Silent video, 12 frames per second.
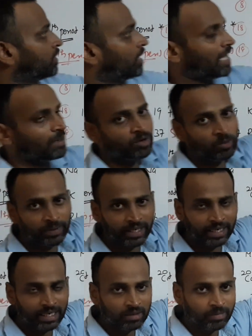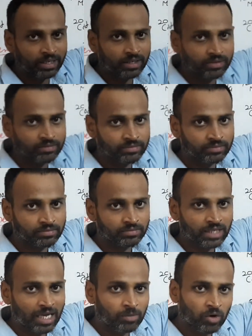Above period element,
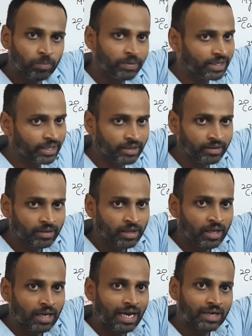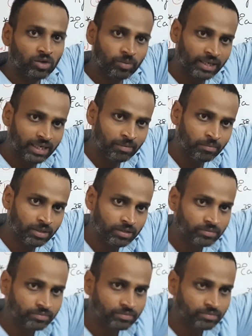above period atomic
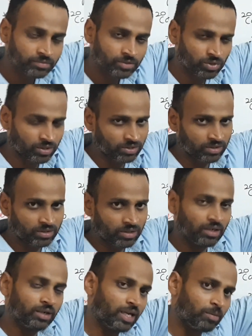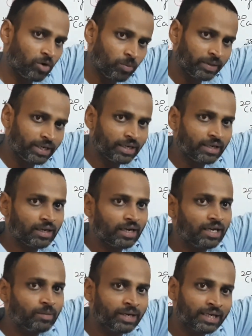number, above period
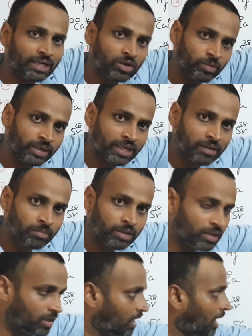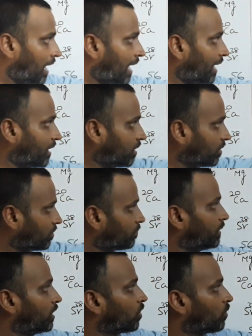element atomic number and
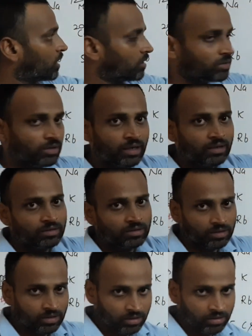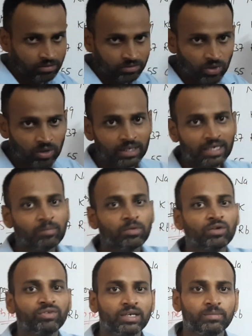below one total number
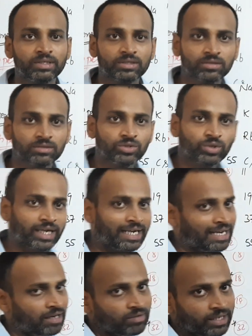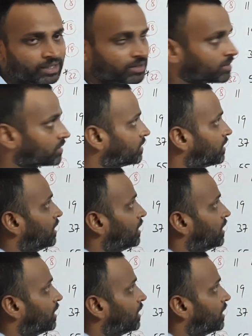of elements you can have like that.